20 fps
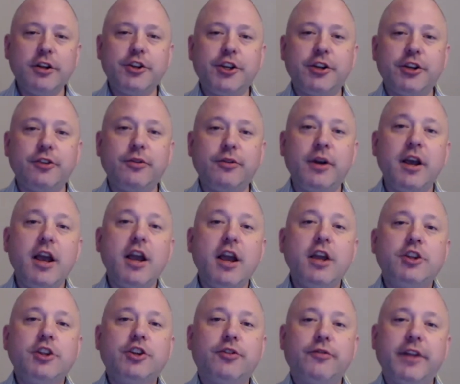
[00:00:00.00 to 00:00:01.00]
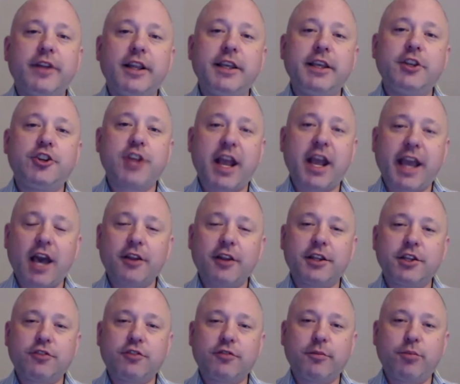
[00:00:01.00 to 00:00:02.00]
you to really check out
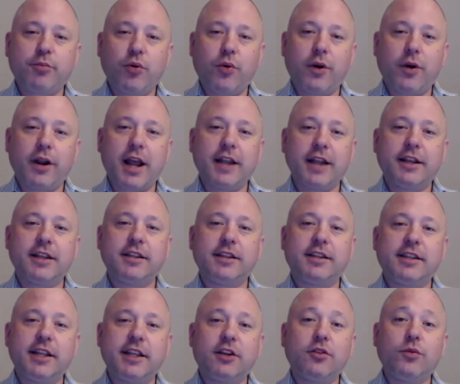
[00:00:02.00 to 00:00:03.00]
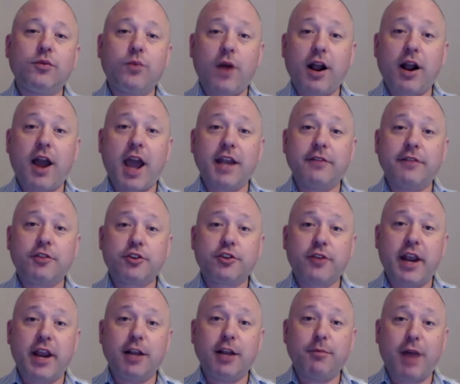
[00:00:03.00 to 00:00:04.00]
this report and consider what kind of
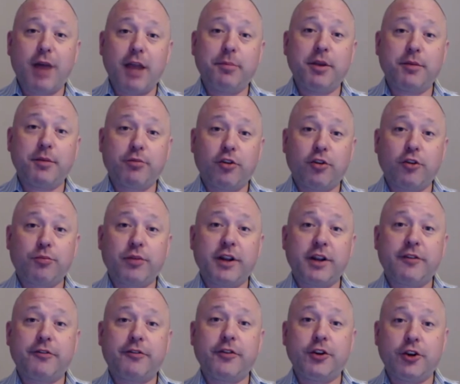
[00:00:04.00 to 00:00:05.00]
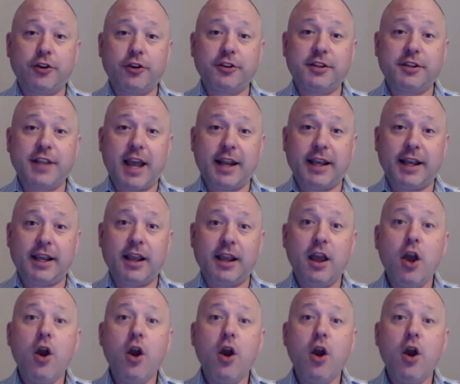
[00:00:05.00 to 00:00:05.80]
training might be appropriate for your setting.